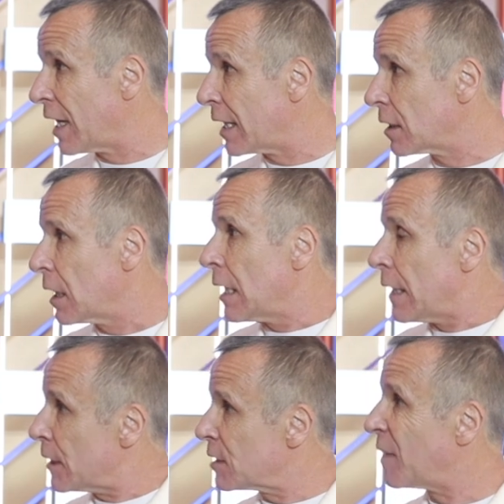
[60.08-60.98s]
that
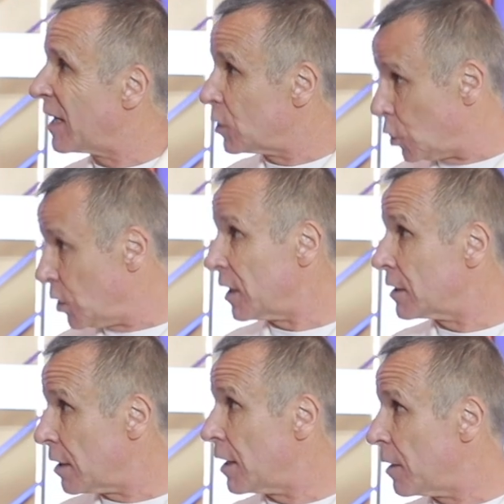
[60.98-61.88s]
is by
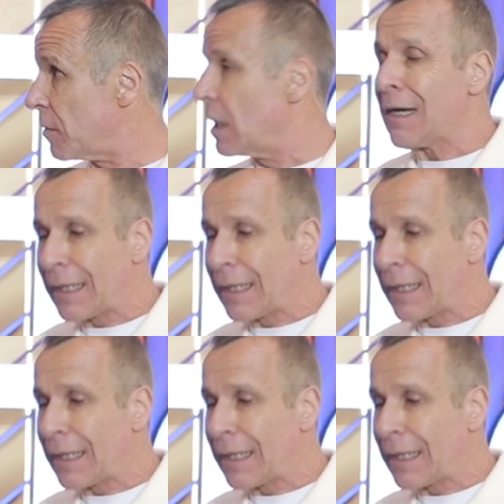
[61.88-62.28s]
talking to them,